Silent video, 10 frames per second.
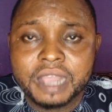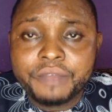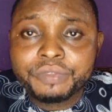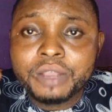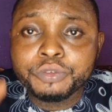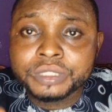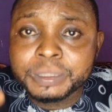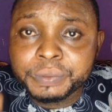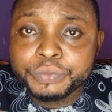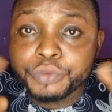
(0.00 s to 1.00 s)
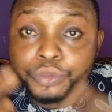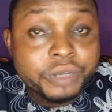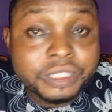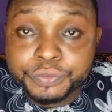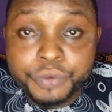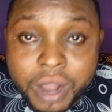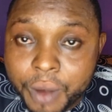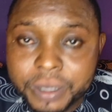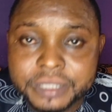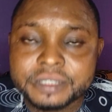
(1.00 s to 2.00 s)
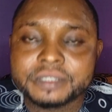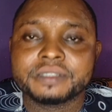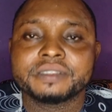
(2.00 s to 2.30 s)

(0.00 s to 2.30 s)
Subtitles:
After you keep it for 24 hours,